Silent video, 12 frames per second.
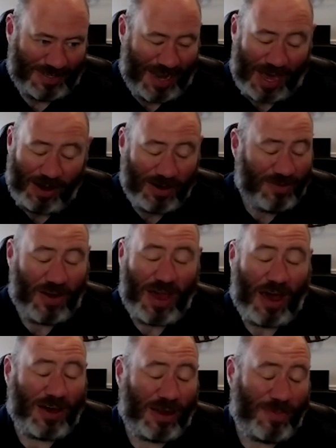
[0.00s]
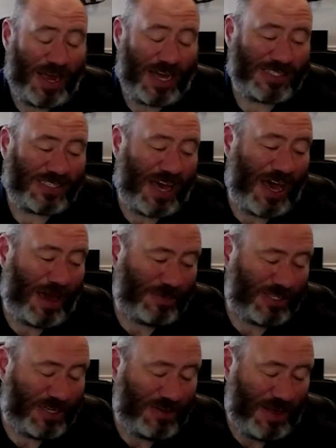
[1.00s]
And I don't even know how anybody has time
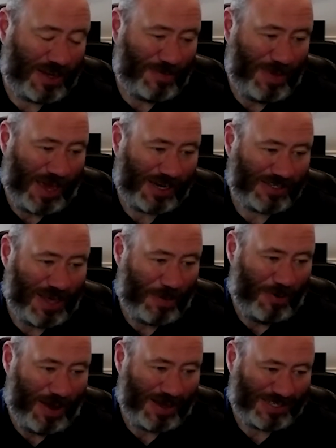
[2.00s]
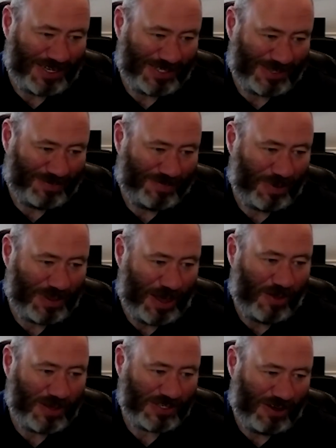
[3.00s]
to do that, to manage that process with
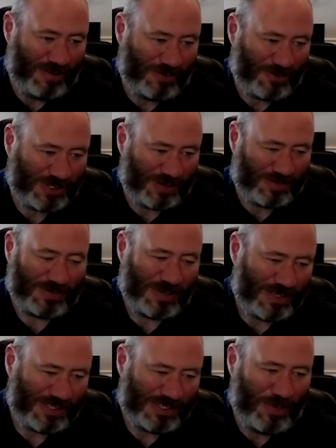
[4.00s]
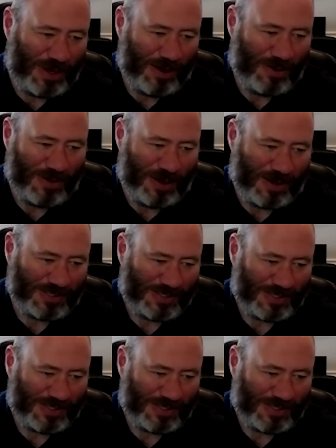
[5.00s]
all these offers. So tell me your thoughts.